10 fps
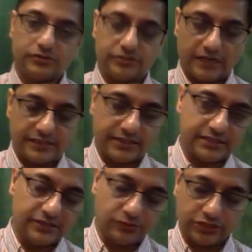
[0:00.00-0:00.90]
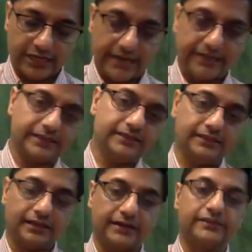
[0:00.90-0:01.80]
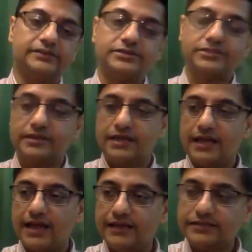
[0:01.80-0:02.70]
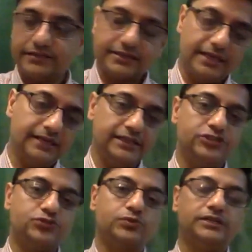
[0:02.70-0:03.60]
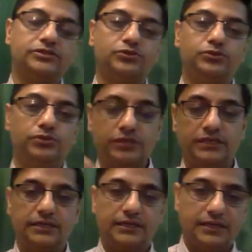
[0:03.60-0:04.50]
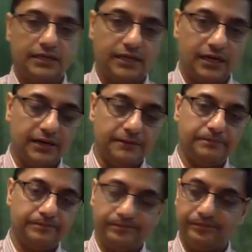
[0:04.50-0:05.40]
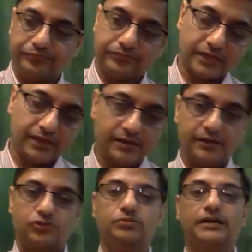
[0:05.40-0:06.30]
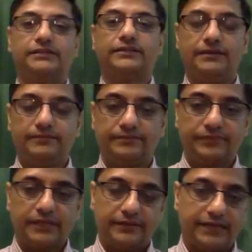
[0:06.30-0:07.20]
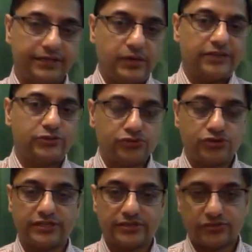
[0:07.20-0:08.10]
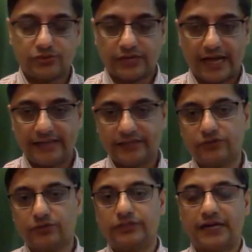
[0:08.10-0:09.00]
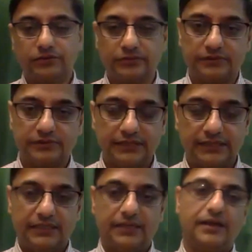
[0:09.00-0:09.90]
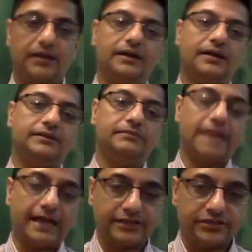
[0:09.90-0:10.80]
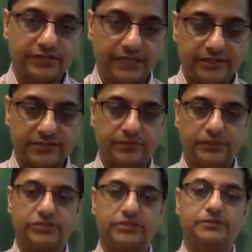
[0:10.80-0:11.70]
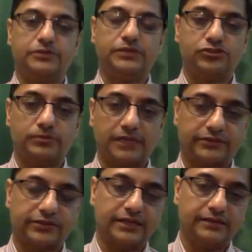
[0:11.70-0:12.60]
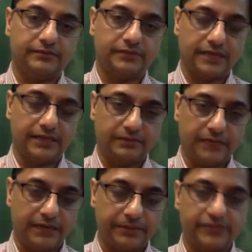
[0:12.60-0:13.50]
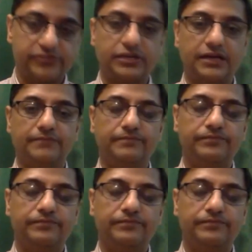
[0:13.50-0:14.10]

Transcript: transit oceanic currents and sail eastward to um, Sumatra. There you had two choices. You could either go down uh, the Malacca Straits, which is between Sumatra and, and the Malay Peninsula,